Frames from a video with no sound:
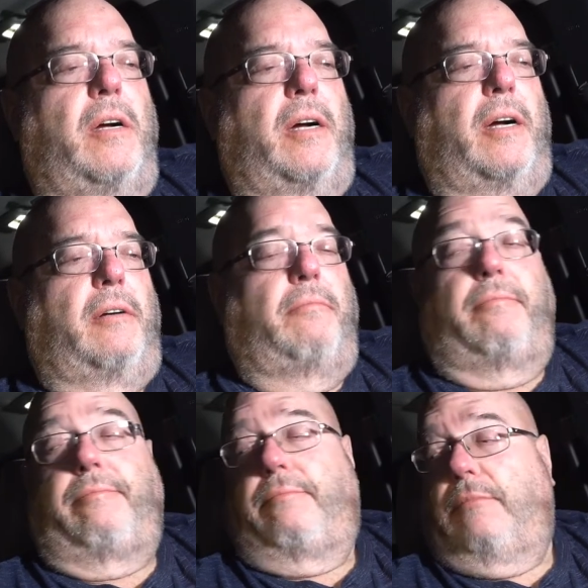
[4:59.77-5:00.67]
Uh,
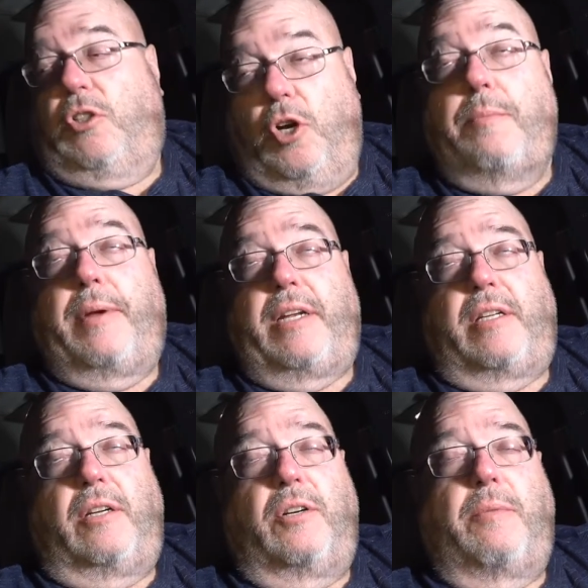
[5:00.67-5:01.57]
good
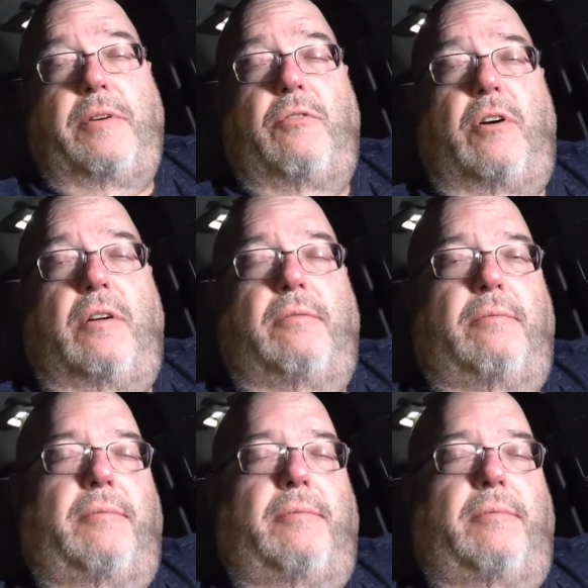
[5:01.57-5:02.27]
pizza, don't get me wrong.